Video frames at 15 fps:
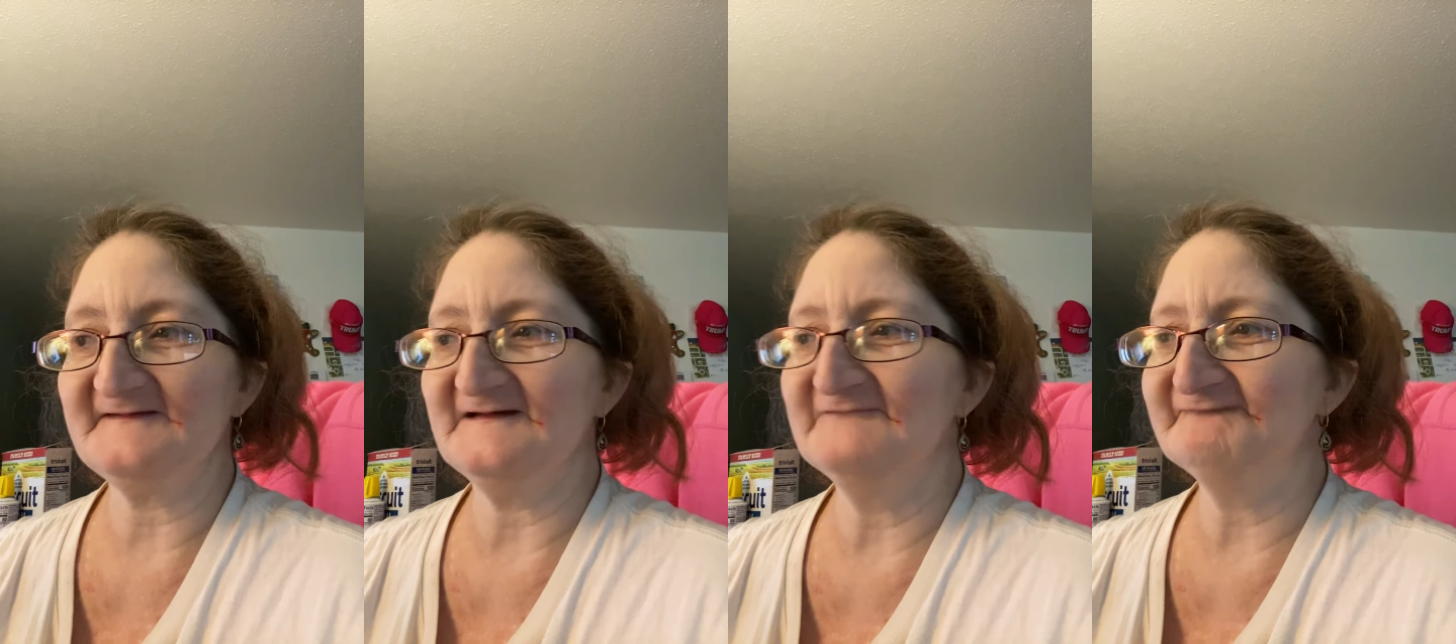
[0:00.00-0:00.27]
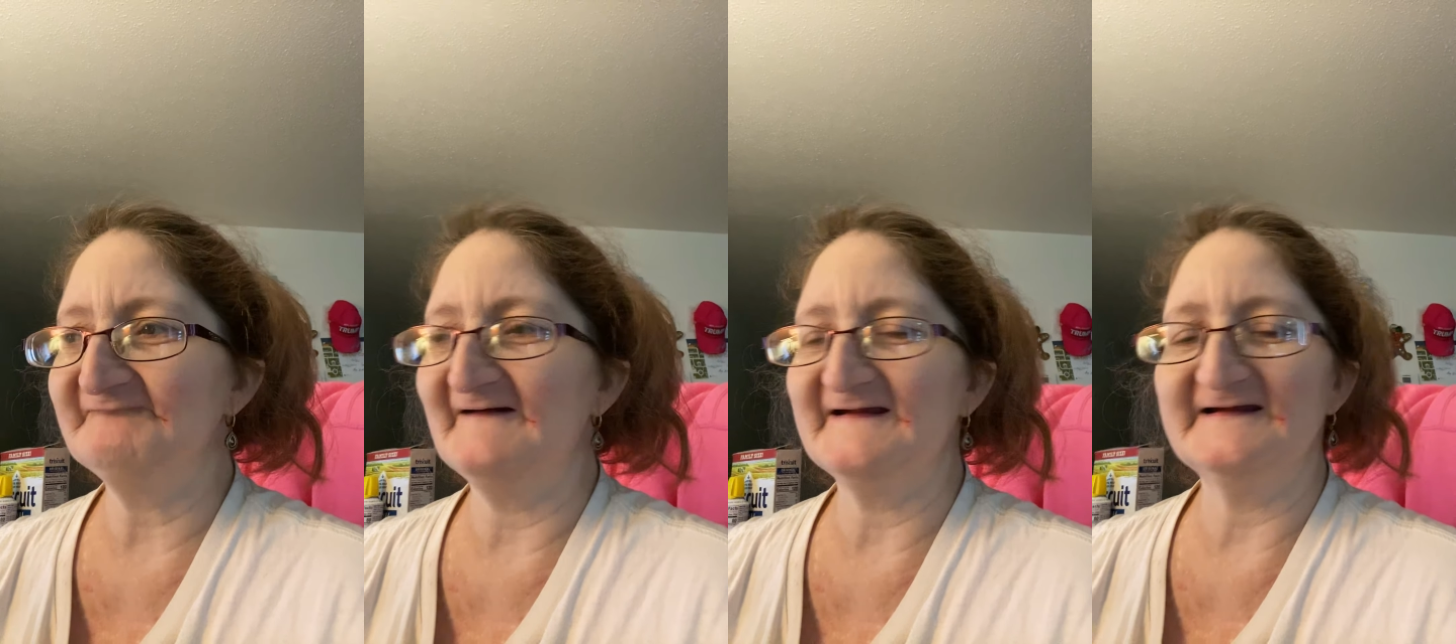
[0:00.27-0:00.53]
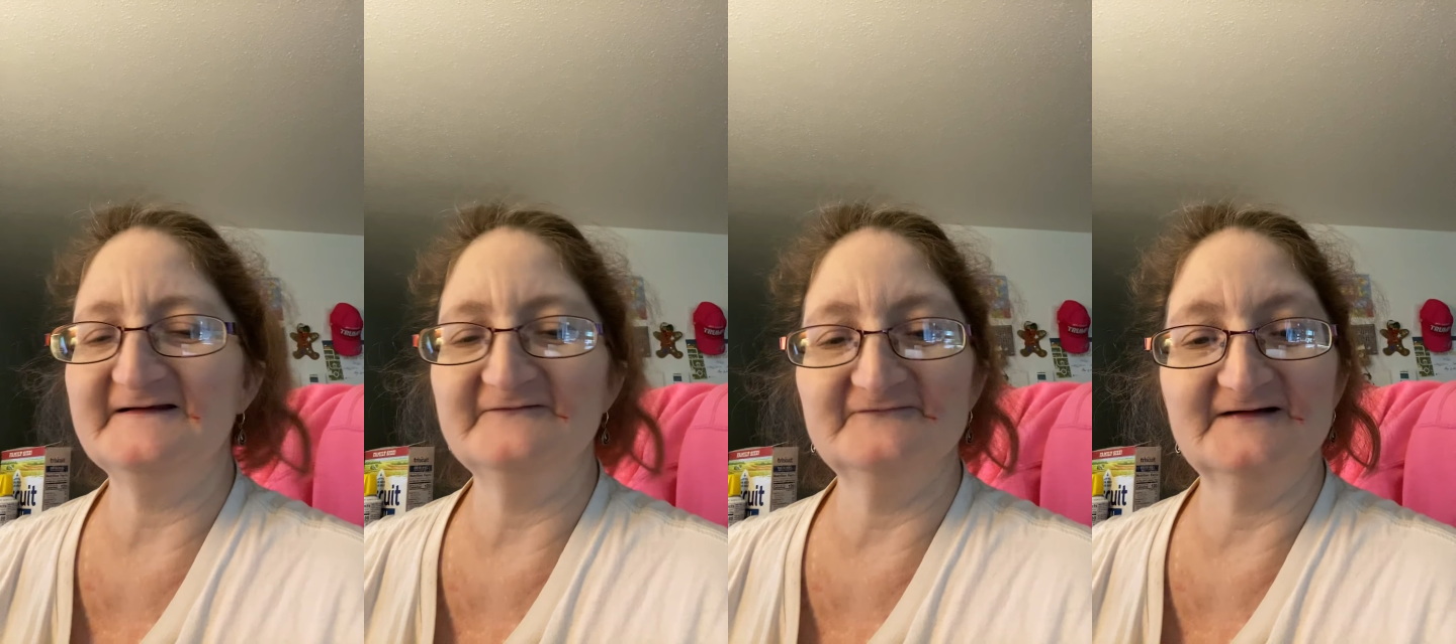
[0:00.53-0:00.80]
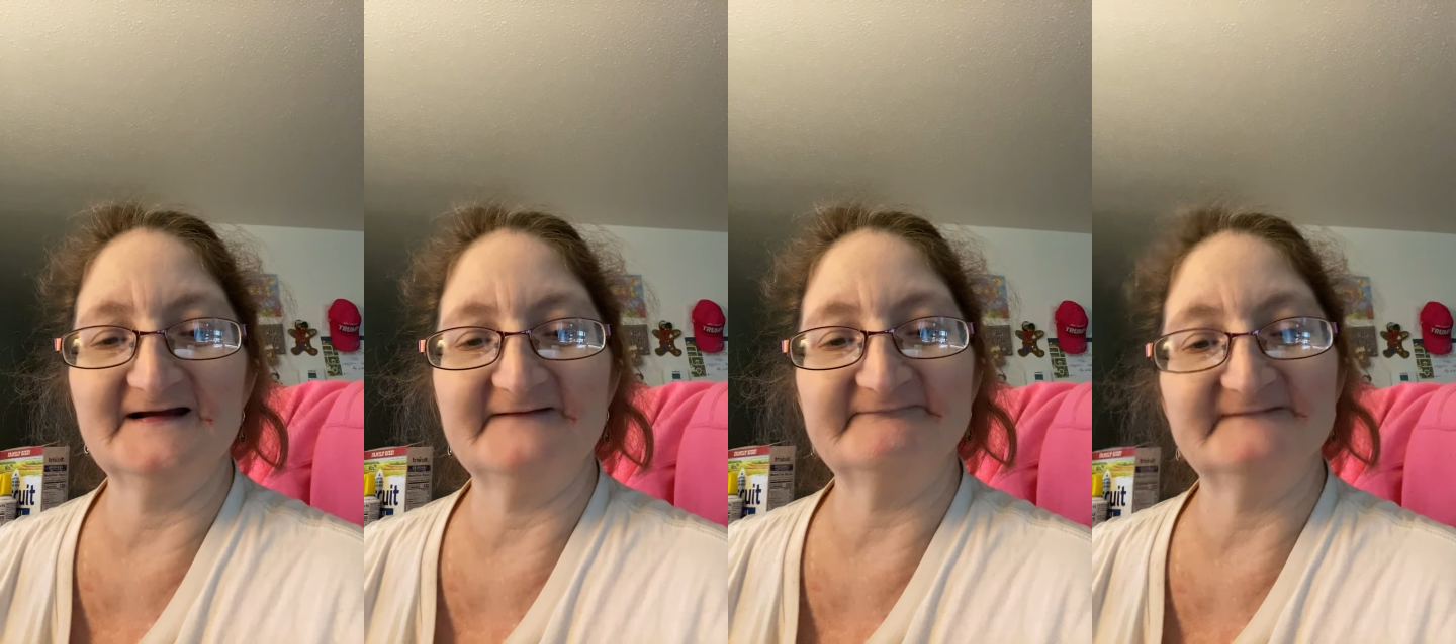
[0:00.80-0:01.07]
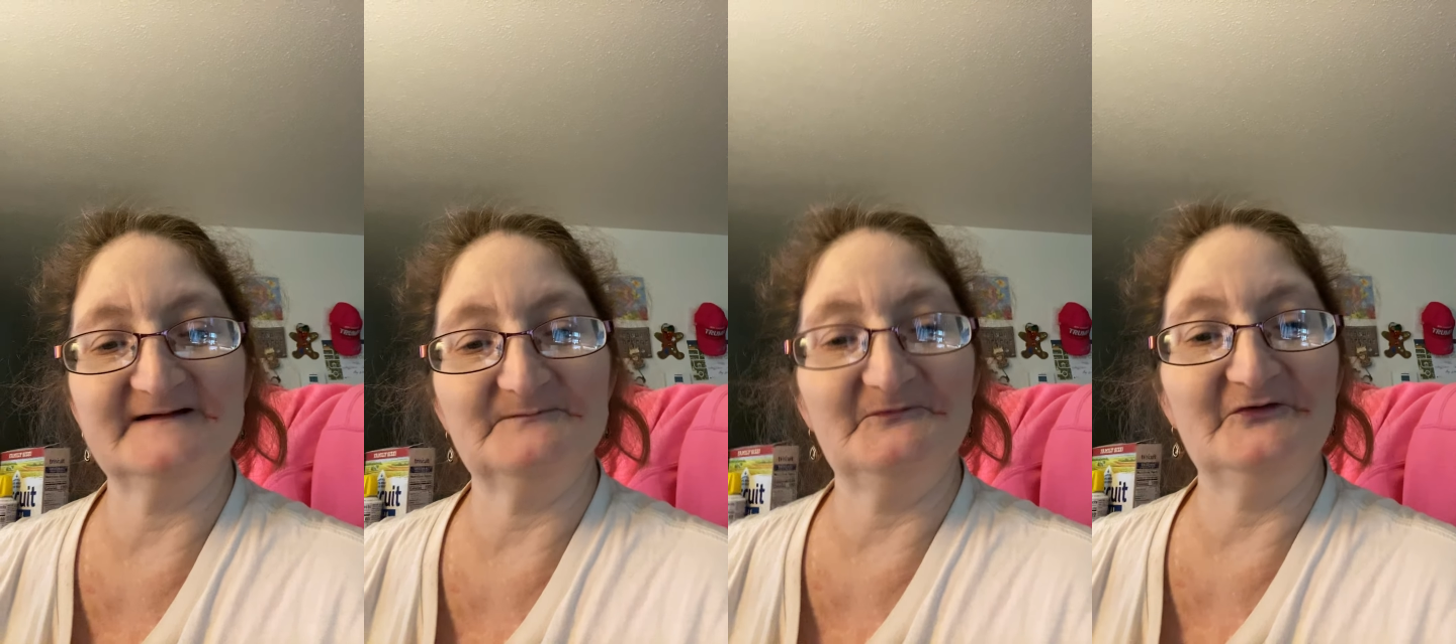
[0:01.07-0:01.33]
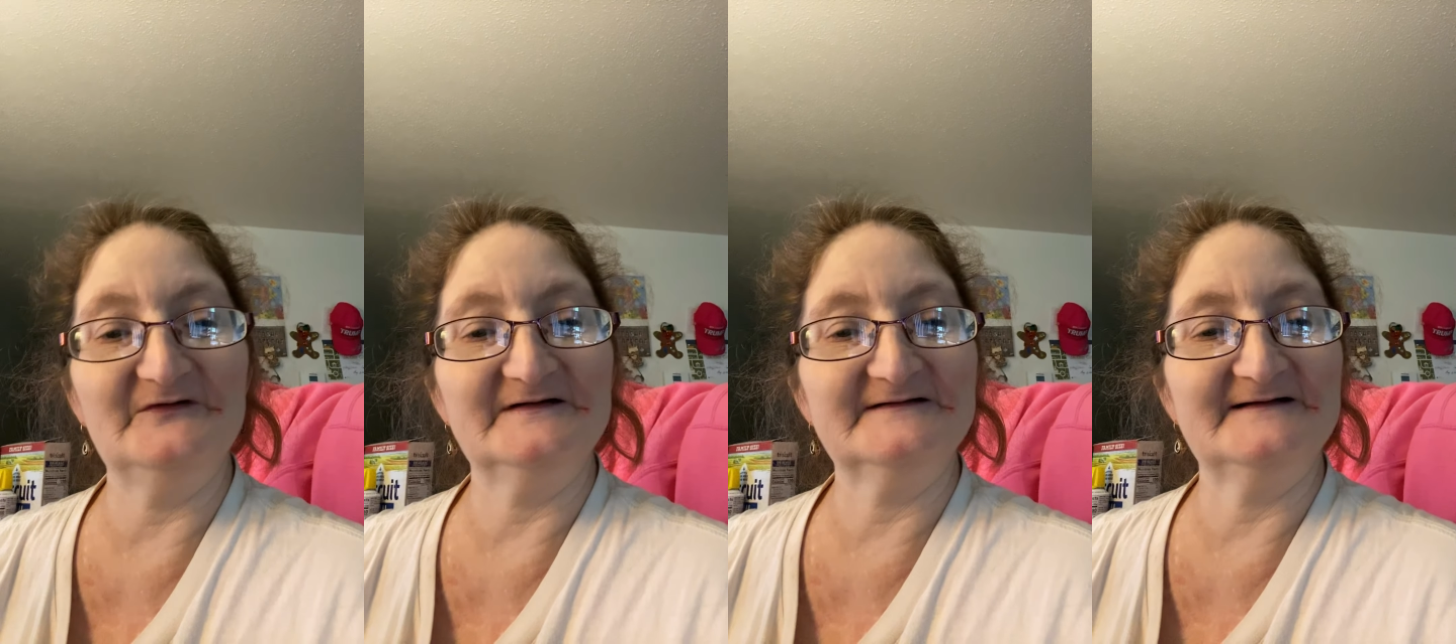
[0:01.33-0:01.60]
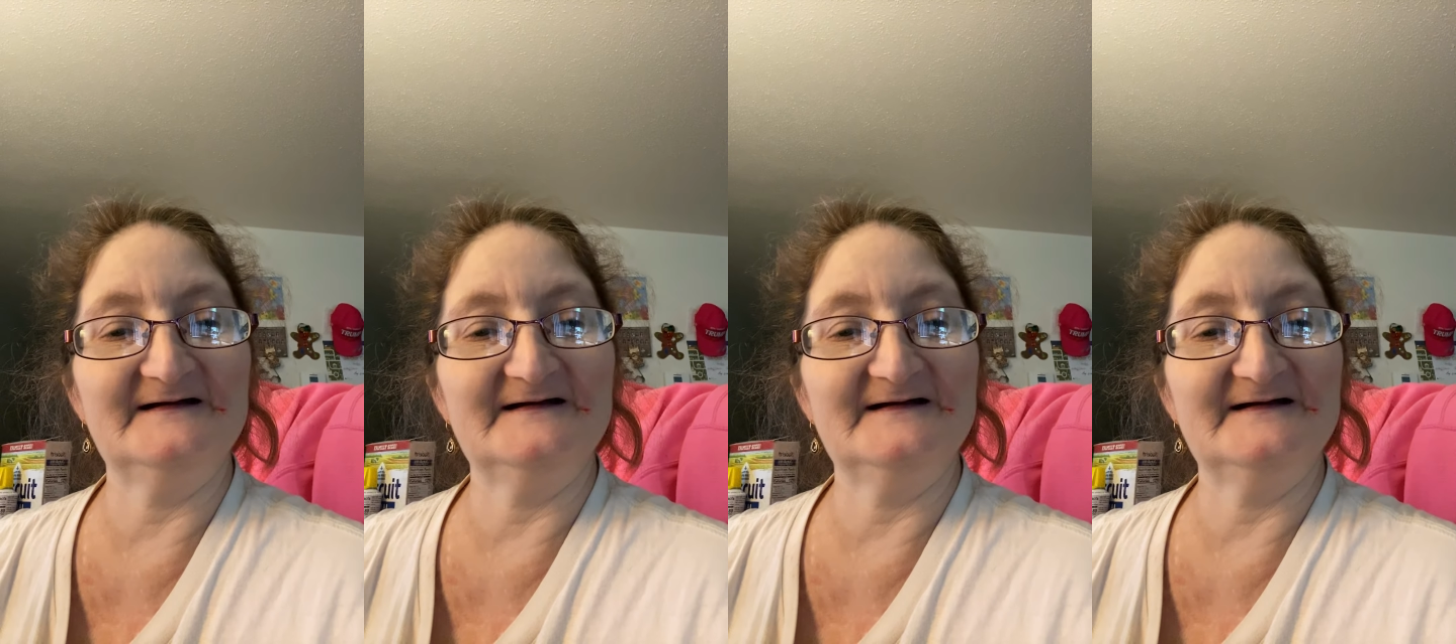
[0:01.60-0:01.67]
If I hear anything more,